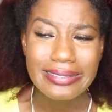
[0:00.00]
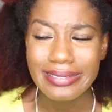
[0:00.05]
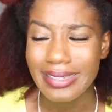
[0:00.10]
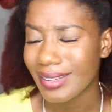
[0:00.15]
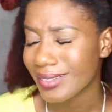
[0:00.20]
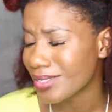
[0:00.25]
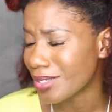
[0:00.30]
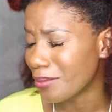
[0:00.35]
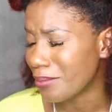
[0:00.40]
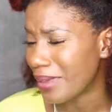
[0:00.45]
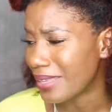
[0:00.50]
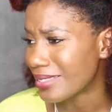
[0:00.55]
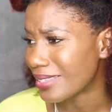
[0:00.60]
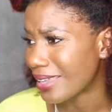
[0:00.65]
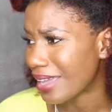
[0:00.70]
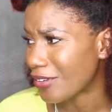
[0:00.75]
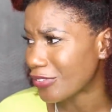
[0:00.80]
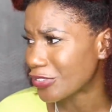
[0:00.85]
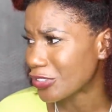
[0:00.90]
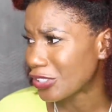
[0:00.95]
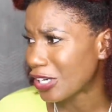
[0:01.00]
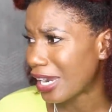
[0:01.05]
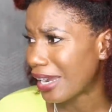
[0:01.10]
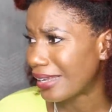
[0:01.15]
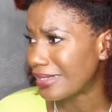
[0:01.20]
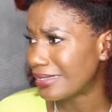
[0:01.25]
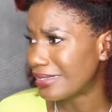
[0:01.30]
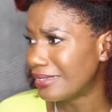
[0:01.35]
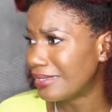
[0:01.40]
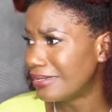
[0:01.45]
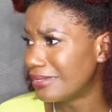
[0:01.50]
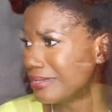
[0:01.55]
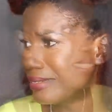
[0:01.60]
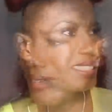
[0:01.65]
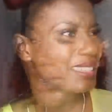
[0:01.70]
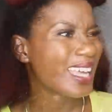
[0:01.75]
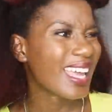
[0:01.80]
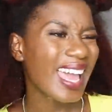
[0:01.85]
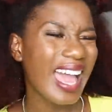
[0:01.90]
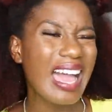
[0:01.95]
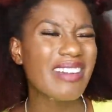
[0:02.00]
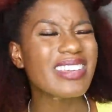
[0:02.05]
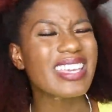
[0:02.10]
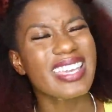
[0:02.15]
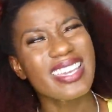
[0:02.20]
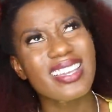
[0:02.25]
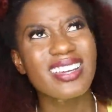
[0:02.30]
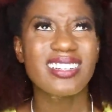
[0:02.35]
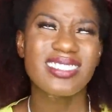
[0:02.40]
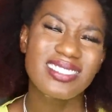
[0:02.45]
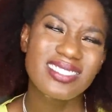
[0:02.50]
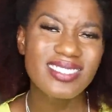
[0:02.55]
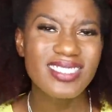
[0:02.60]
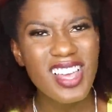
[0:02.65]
Not so basic after all. I mean,